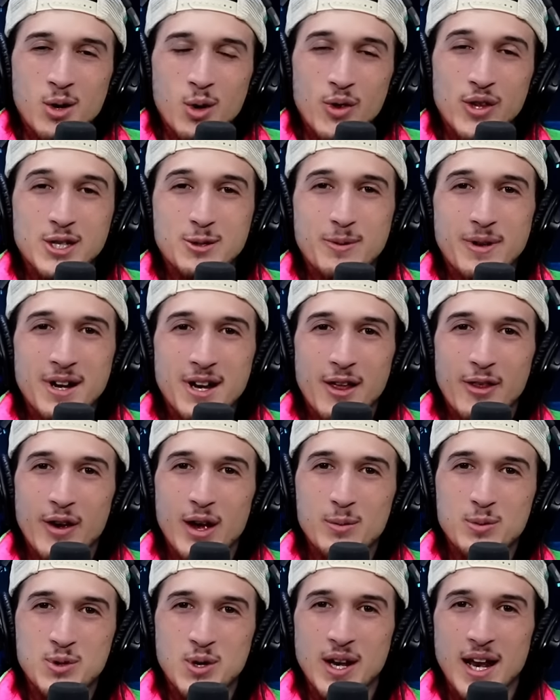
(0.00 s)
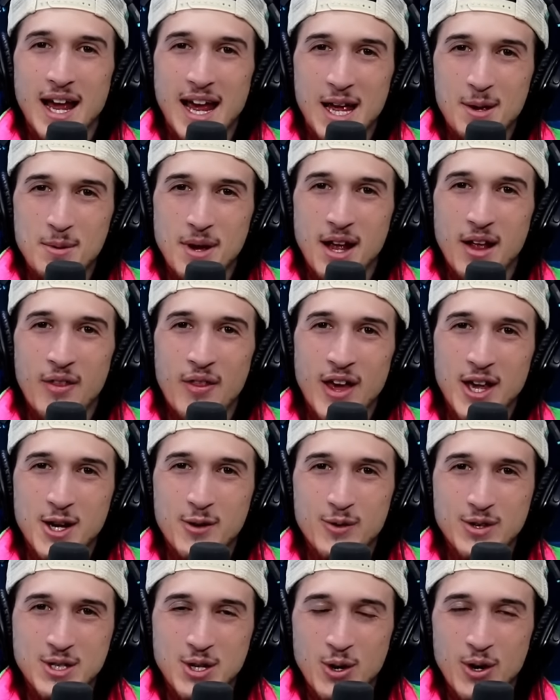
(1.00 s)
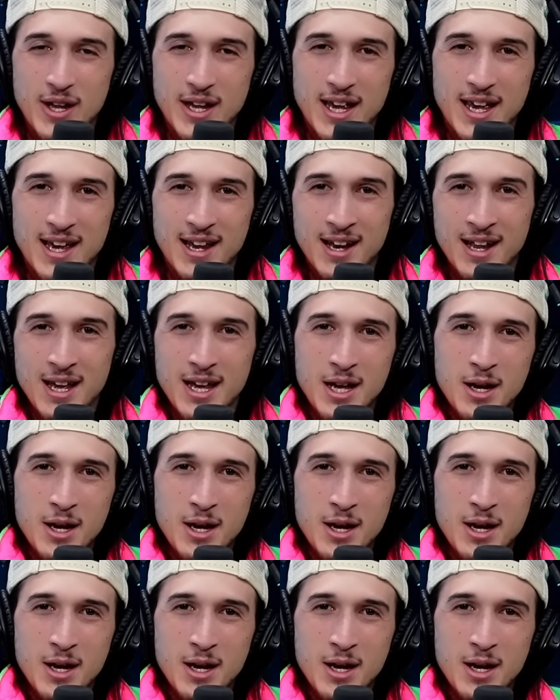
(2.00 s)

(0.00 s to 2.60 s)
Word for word: This has been another episode of Hey Maaan. Thank you for tuning in.